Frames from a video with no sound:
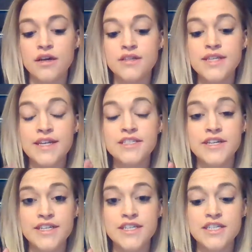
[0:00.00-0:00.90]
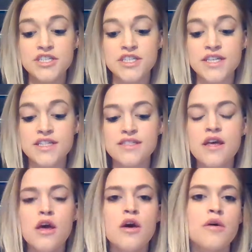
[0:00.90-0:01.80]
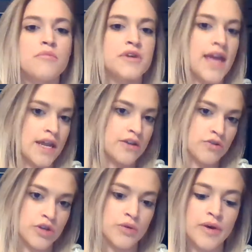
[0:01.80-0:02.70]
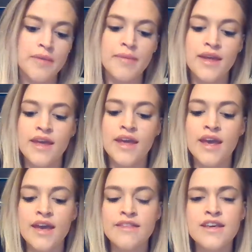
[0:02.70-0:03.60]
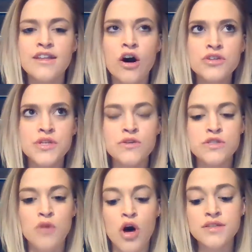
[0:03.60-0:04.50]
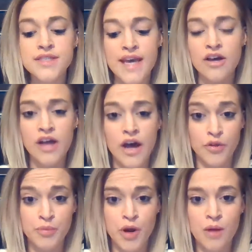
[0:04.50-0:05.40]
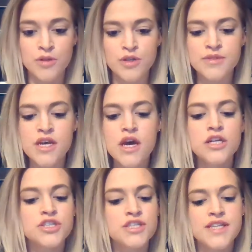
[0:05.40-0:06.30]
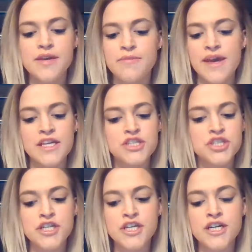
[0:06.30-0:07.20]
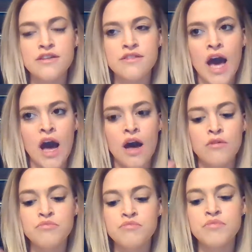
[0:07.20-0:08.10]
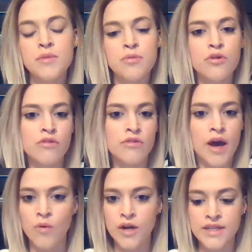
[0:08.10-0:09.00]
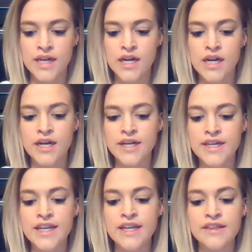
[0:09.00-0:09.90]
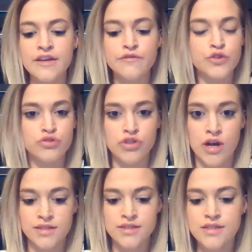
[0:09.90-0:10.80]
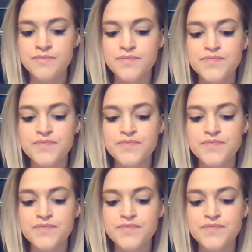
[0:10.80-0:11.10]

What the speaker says: sanitary conditions, mechanical equipment, and then also small-scale health problems, just like making sure that people that work there are getting their flu shots.